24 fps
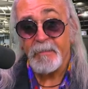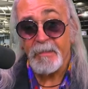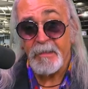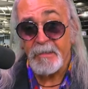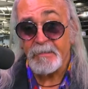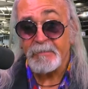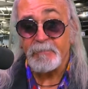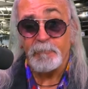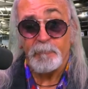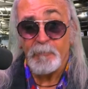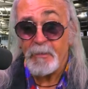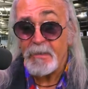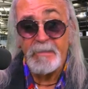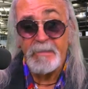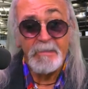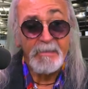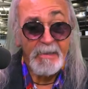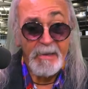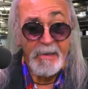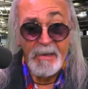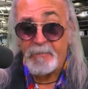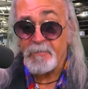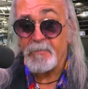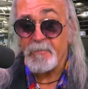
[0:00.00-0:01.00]
It's
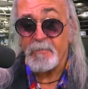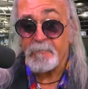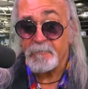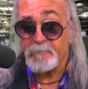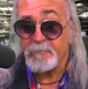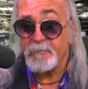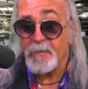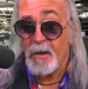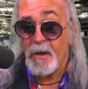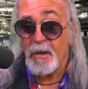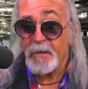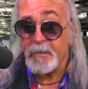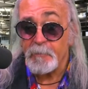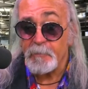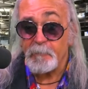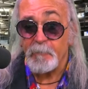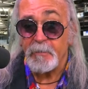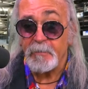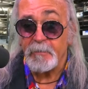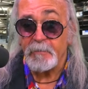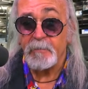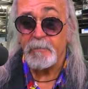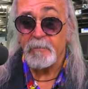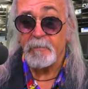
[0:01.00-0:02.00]
written in the
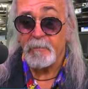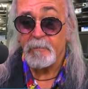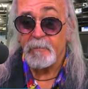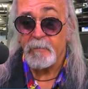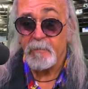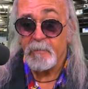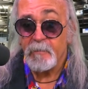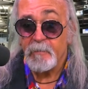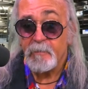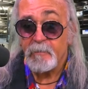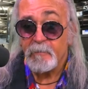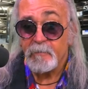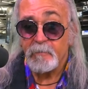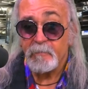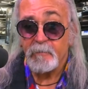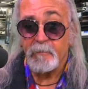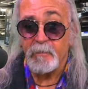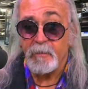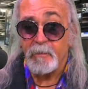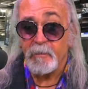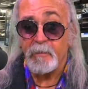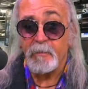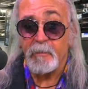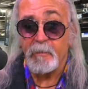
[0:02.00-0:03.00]
document
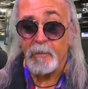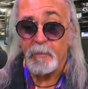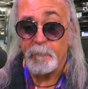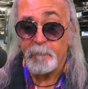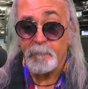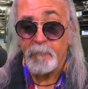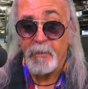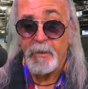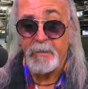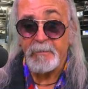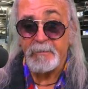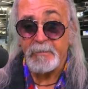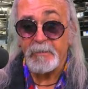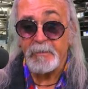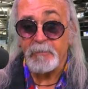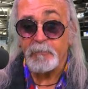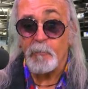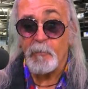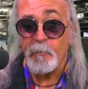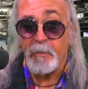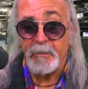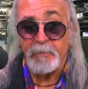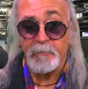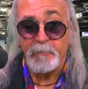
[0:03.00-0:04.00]
the uh, Project
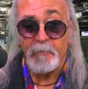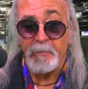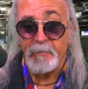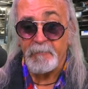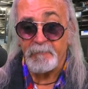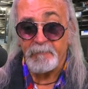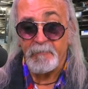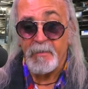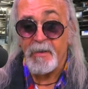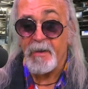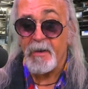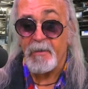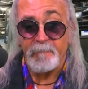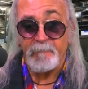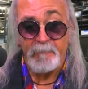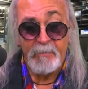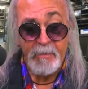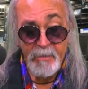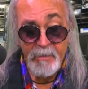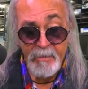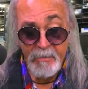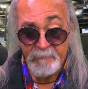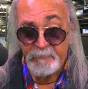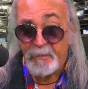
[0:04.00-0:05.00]
2025.
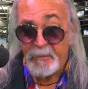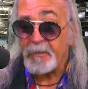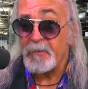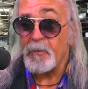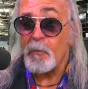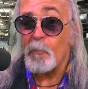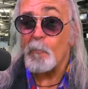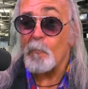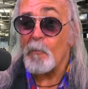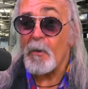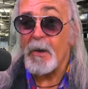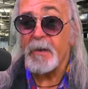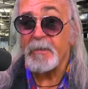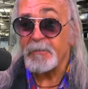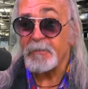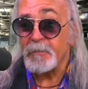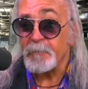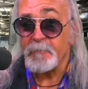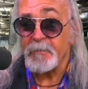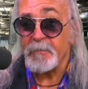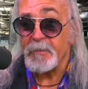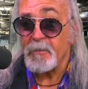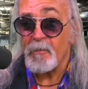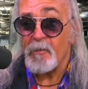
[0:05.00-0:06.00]
They don't want you
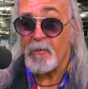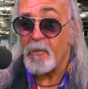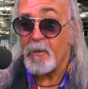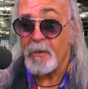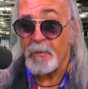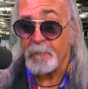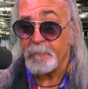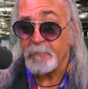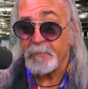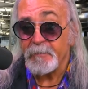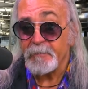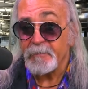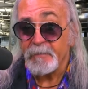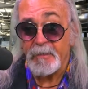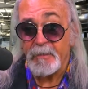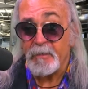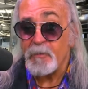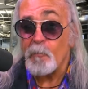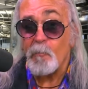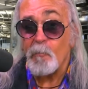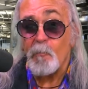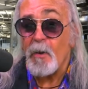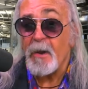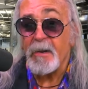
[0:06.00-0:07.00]
to be armed. They
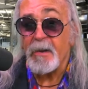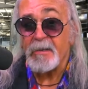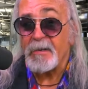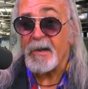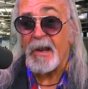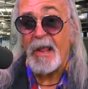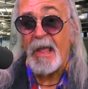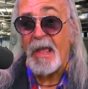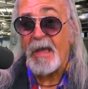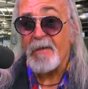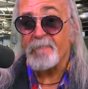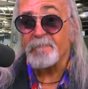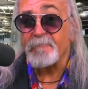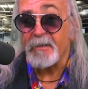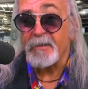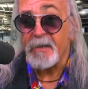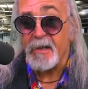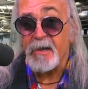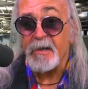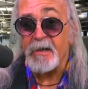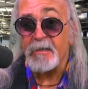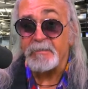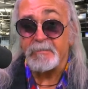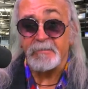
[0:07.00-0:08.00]
don't want you to have
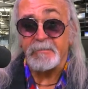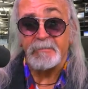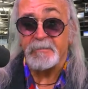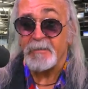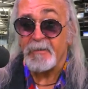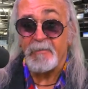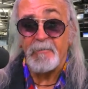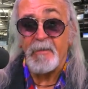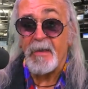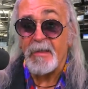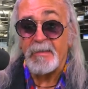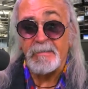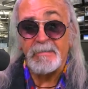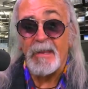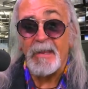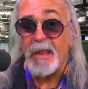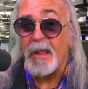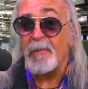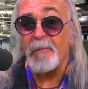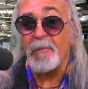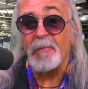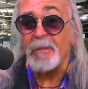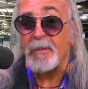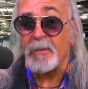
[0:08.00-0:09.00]
guns. They're not
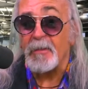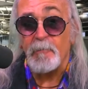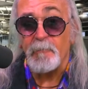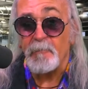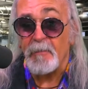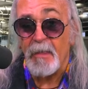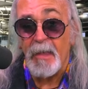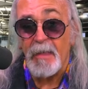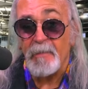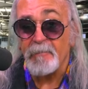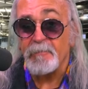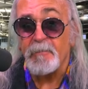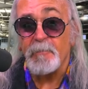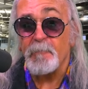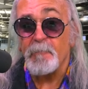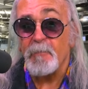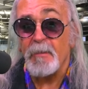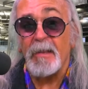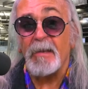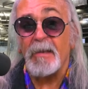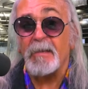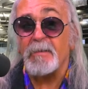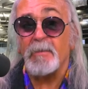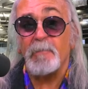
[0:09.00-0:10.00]
telling you that. They're
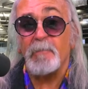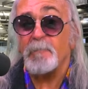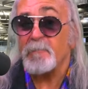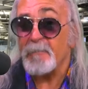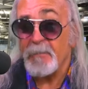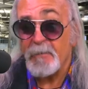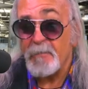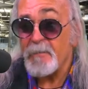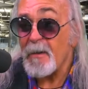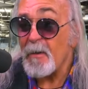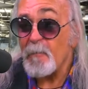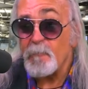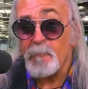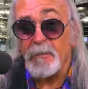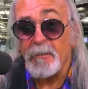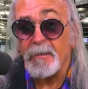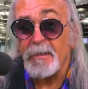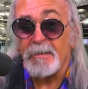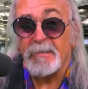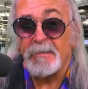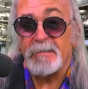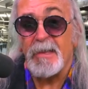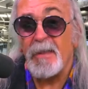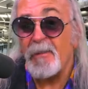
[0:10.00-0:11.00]
letting you. They're not
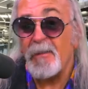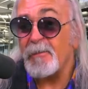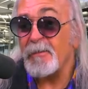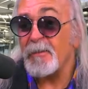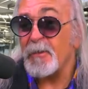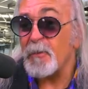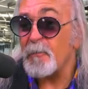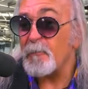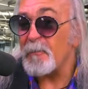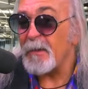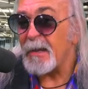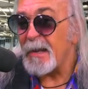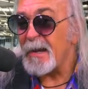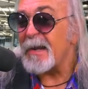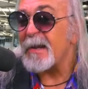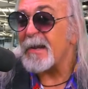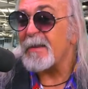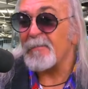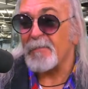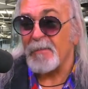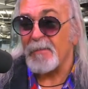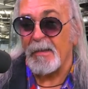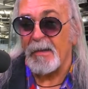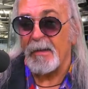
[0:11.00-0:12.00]
really telling you
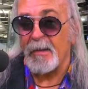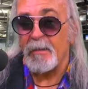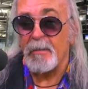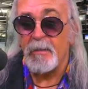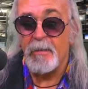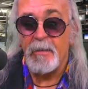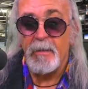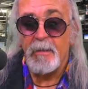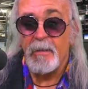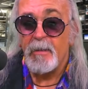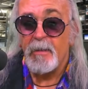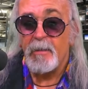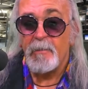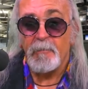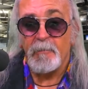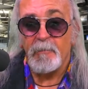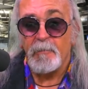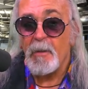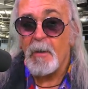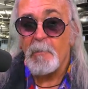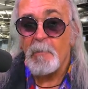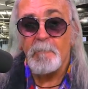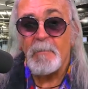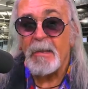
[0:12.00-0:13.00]
anything.
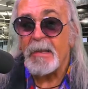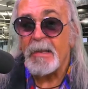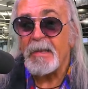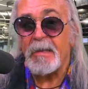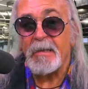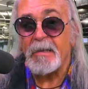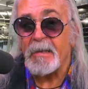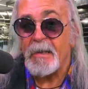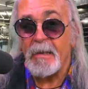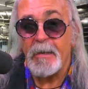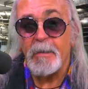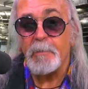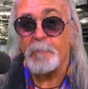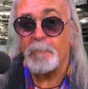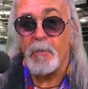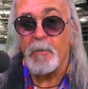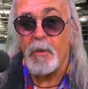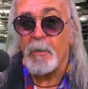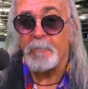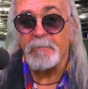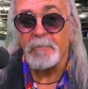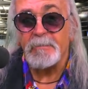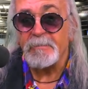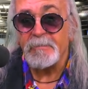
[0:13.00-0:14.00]
They're not making any
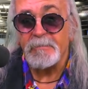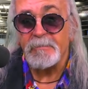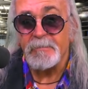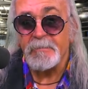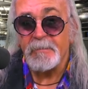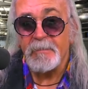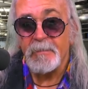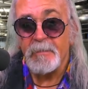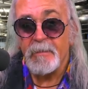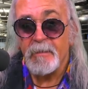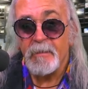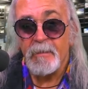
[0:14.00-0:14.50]
promises.